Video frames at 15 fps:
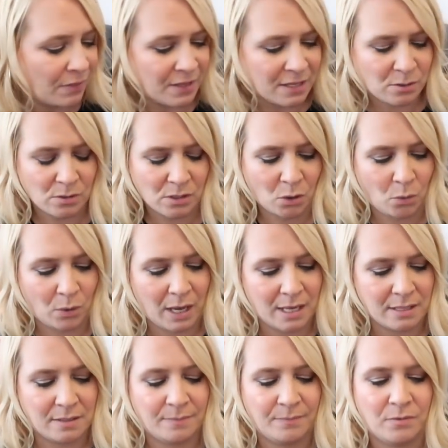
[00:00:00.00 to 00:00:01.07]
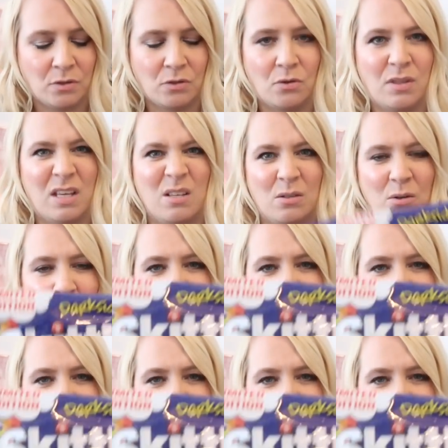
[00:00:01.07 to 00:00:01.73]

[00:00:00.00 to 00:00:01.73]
This is a quid, so put these,